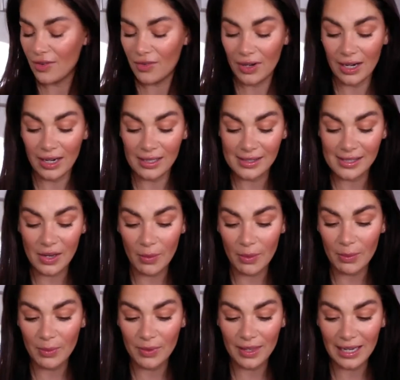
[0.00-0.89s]
And let's go
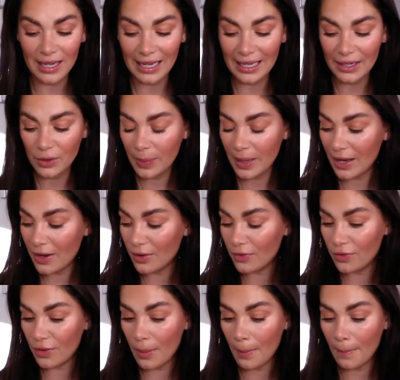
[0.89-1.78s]
in with a little bit
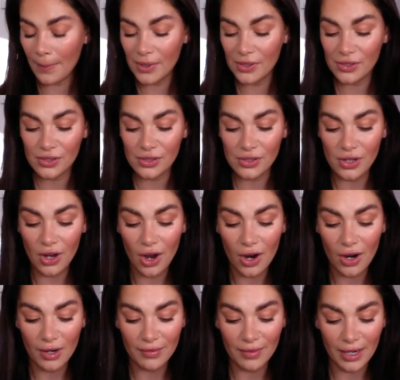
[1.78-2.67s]
of
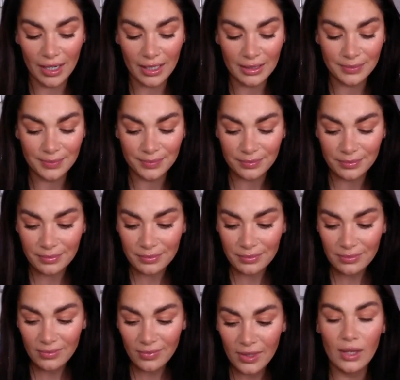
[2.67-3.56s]
mascara.
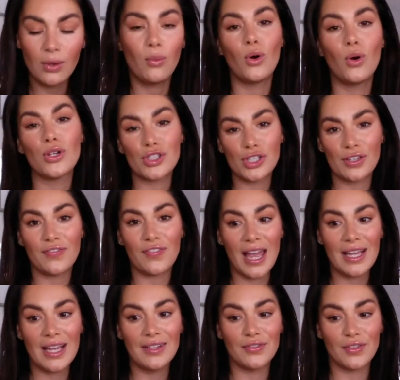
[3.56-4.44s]
What's your
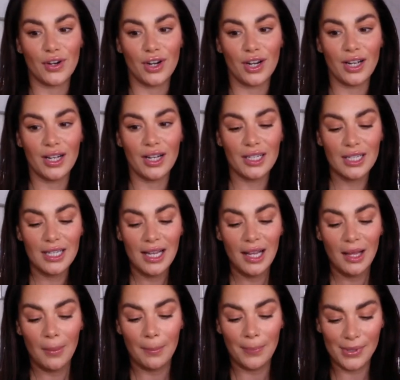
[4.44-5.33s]
favourite
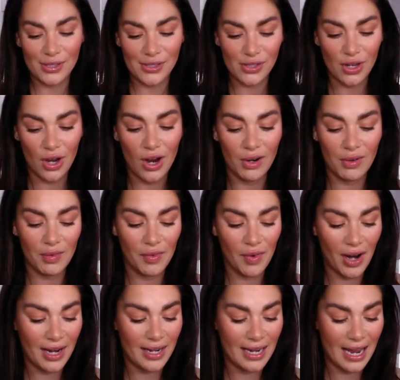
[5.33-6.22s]
mascara
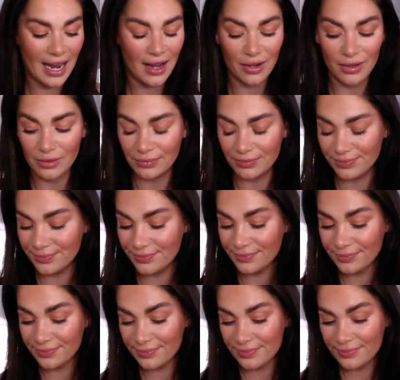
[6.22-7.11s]
right now?
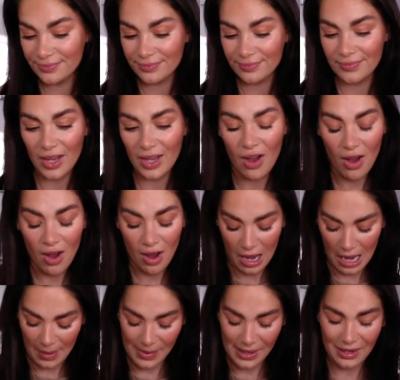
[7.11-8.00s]

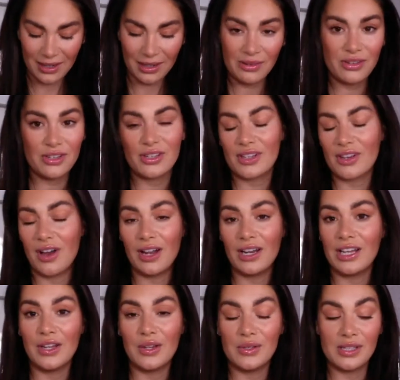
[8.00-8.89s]
I mean, I'm just kind
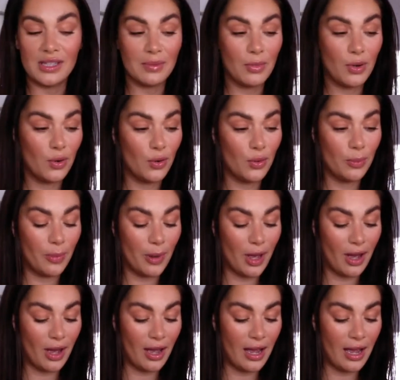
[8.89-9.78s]
of using them all,
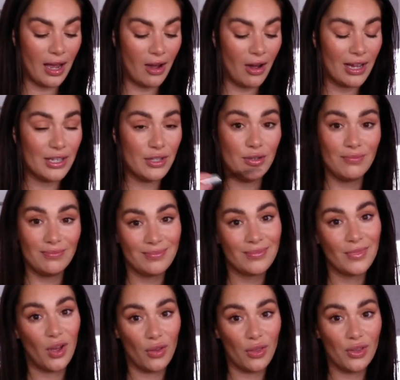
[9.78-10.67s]
but I,
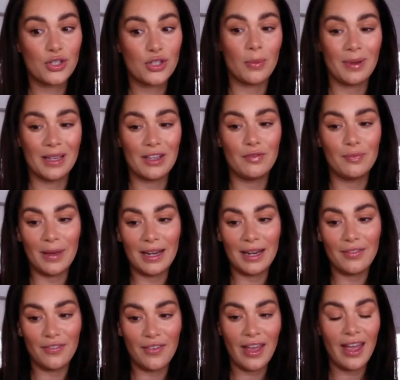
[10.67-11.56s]
on the topic of
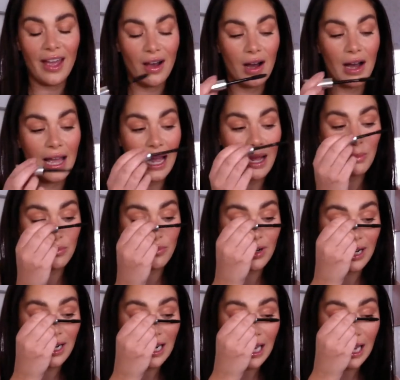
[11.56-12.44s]
benefit, I am
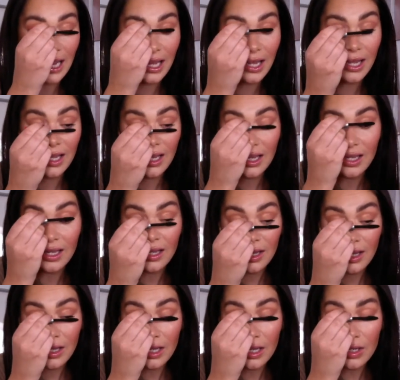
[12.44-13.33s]
really
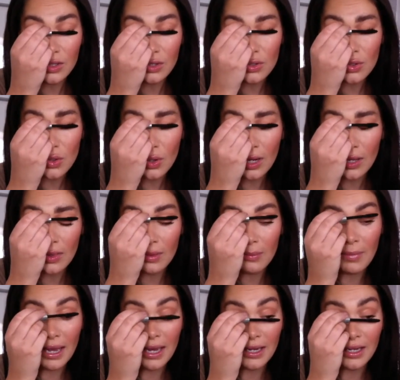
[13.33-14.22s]
enjoying the
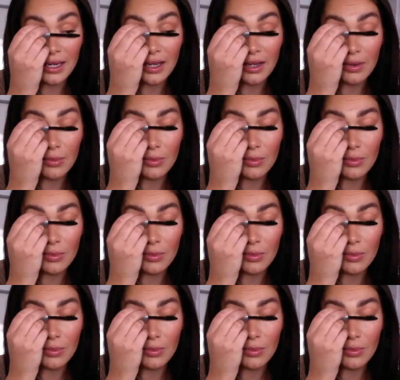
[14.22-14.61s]
Magnet